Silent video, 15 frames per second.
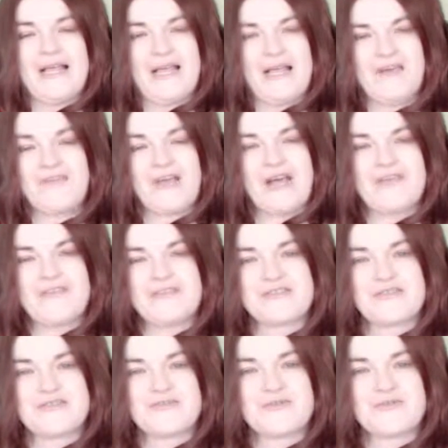If you haven't
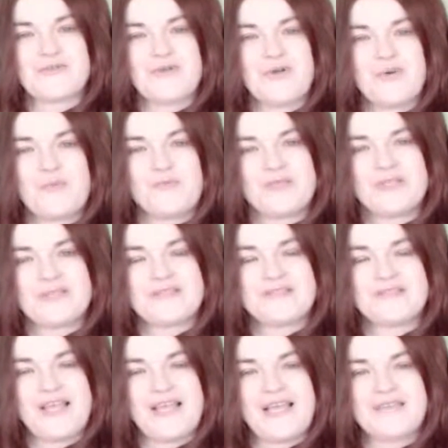done so, please
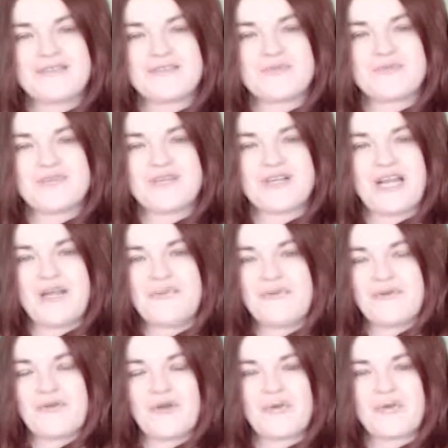like and subscribe.
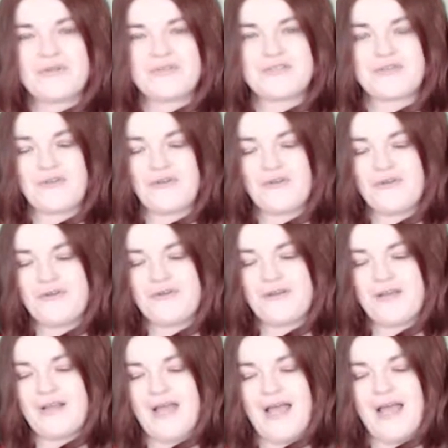You know what to do.
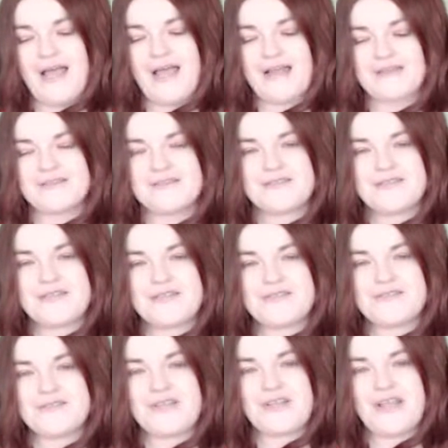And
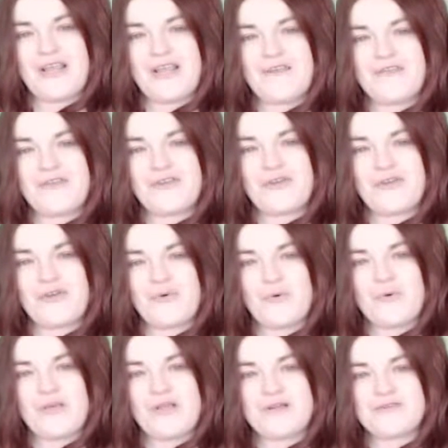there's the link for the Google
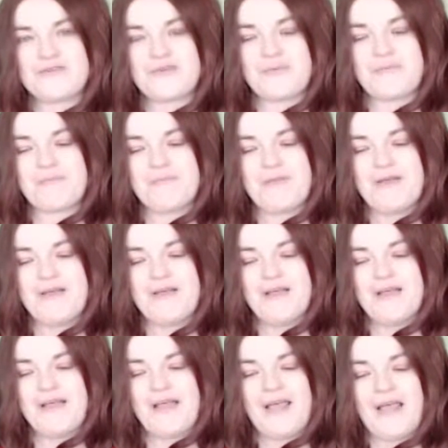Classroom.
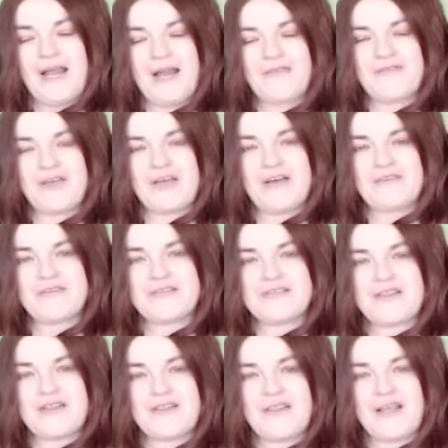And if you haven't
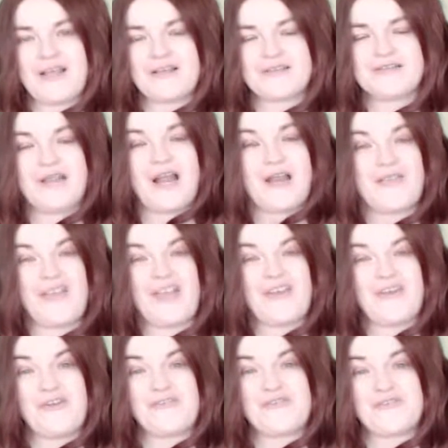said thanks, and
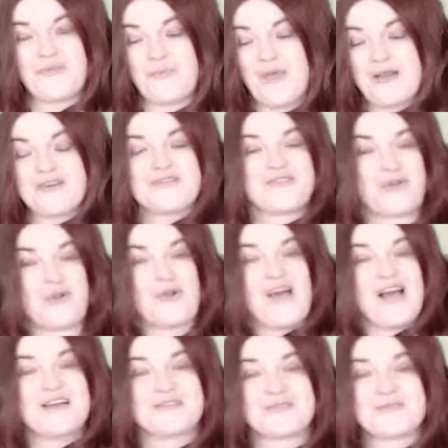thank you to the person who
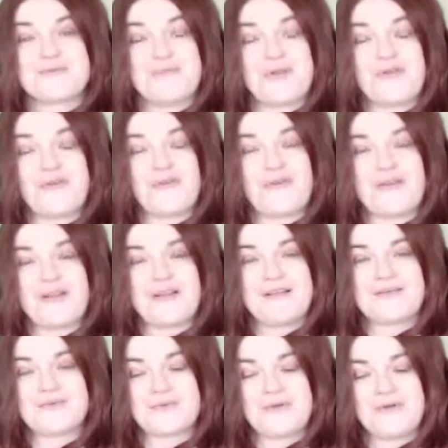has been doing
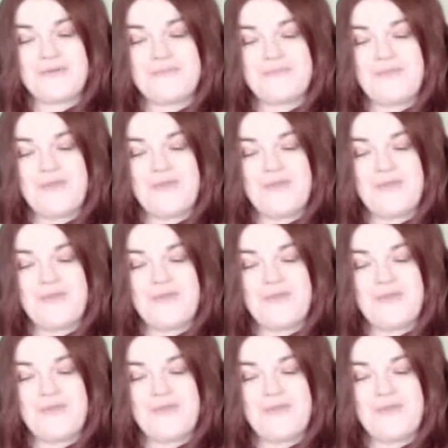that as well.